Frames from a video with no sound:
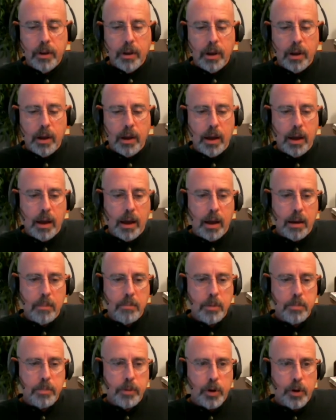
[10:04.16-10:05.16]

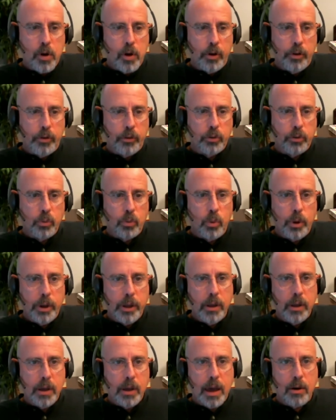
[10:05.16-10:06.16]
But because
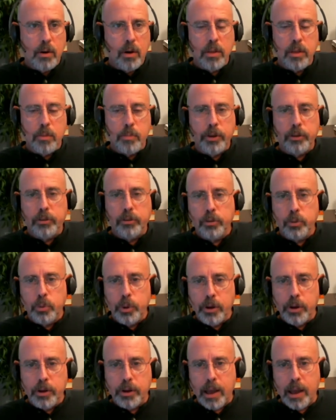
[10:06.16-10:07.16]
we had all the business
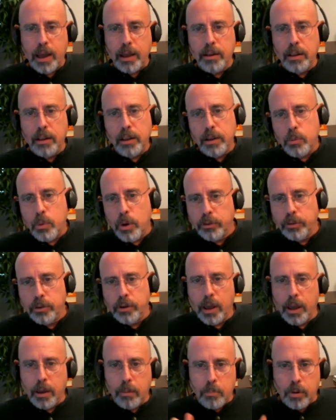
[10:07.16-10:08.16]
we could handle, it
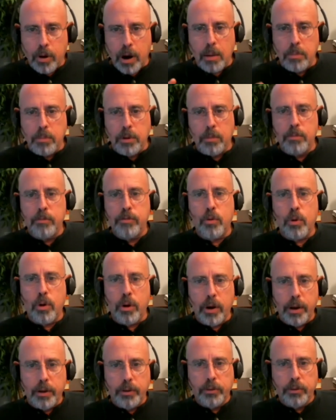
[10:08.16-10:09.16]
wasn't a problem
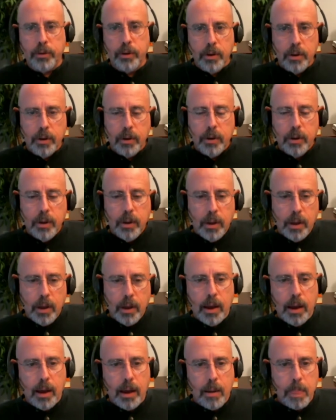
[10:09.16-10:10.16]
for us.
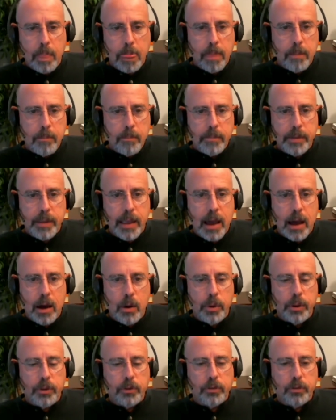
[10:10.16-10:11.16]

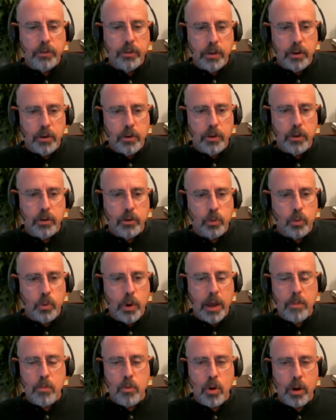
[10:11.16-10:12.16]
Now it's, there's
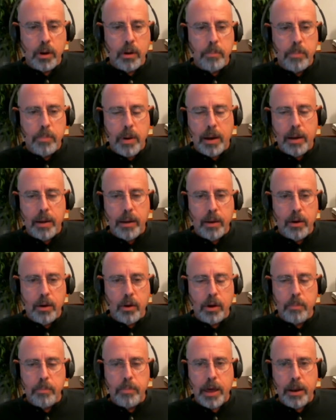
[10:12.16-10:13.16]
way more
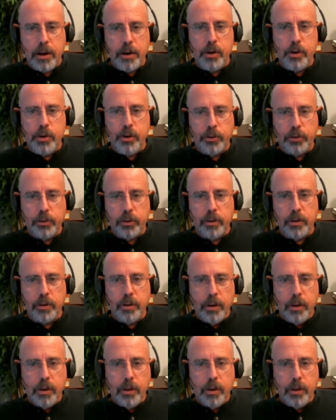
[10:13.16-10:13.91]
competitors and